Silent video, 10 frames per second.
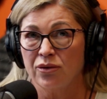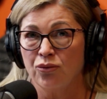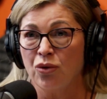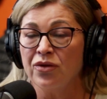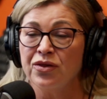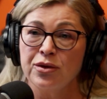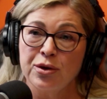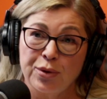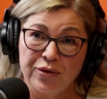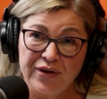What the
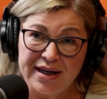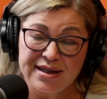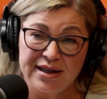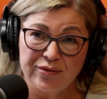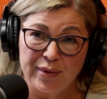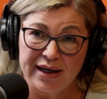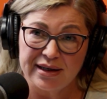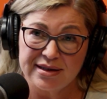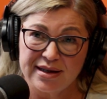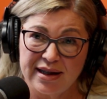preventative
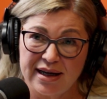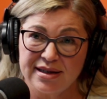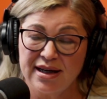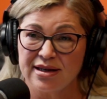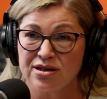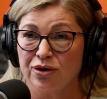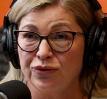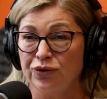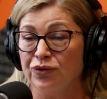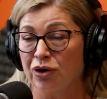maintenance that does. So if
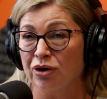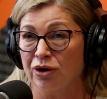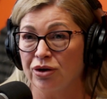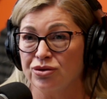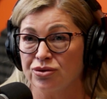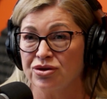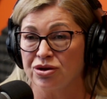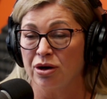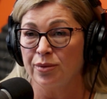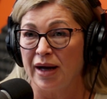you've got no
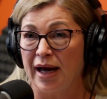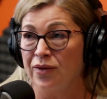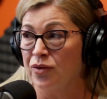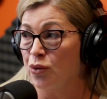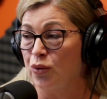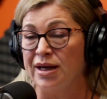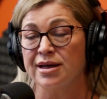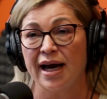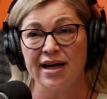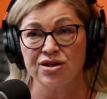doorstop and the wind
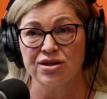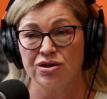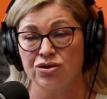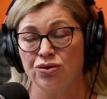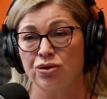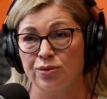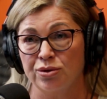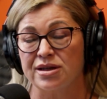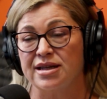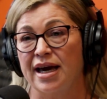catches the door and
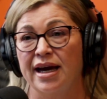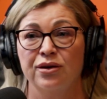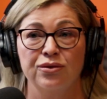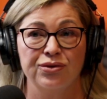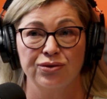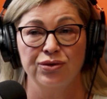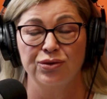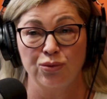puts the handle through the